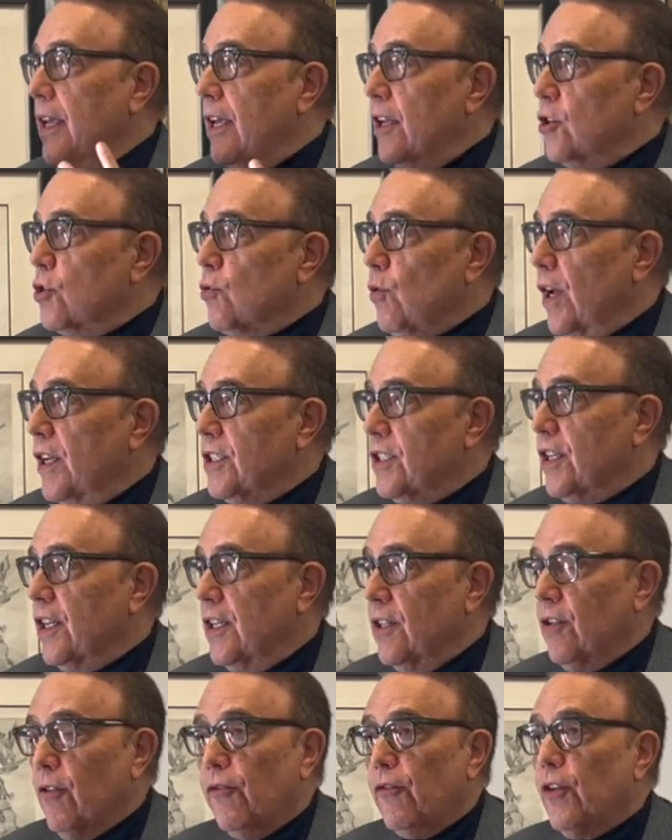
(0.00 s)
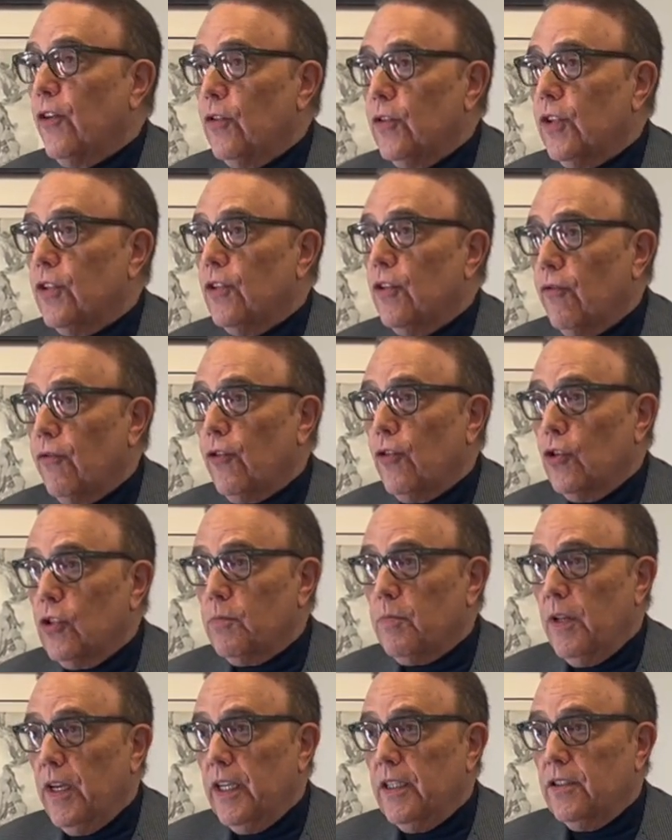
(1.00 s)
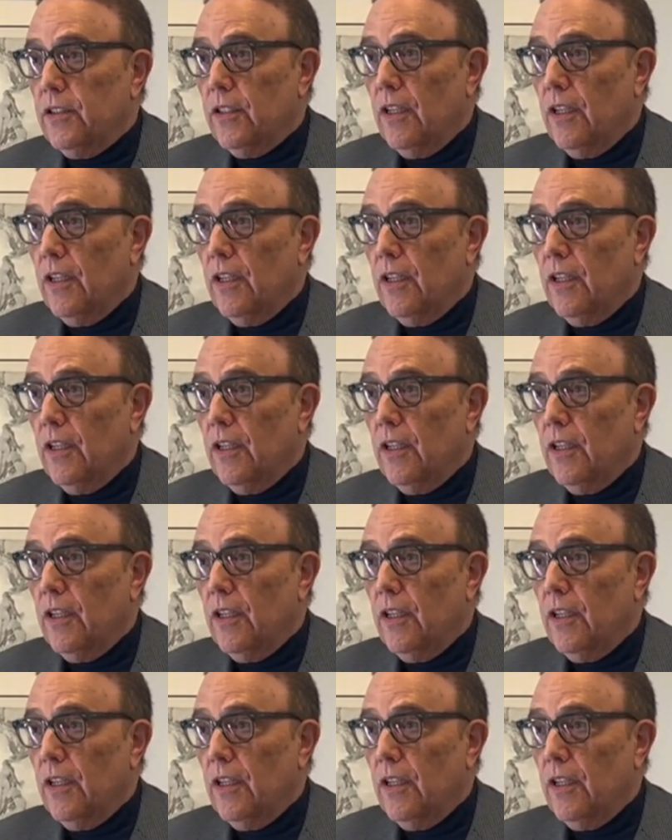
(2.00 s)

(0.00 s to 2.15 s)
interested in the field in the first place.